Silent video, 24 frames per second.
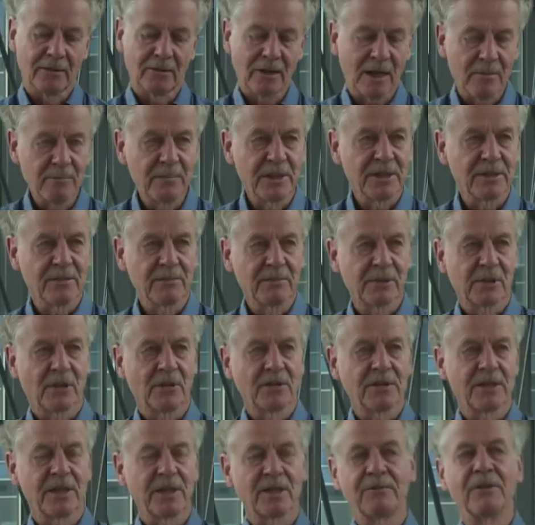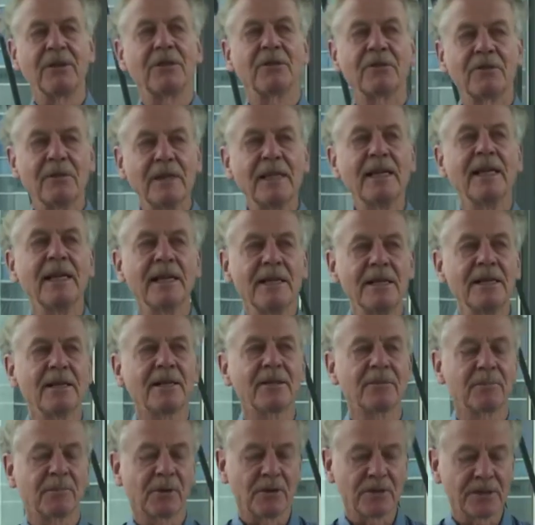cumbersome process which really
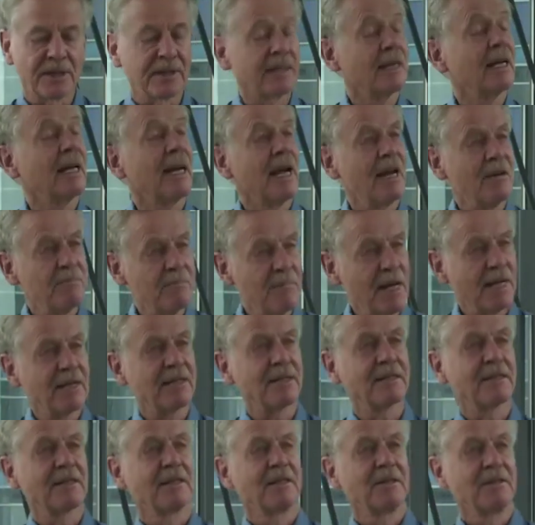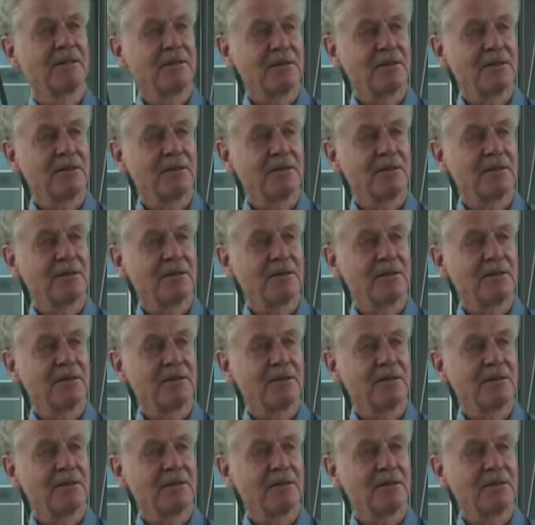hinders process and makes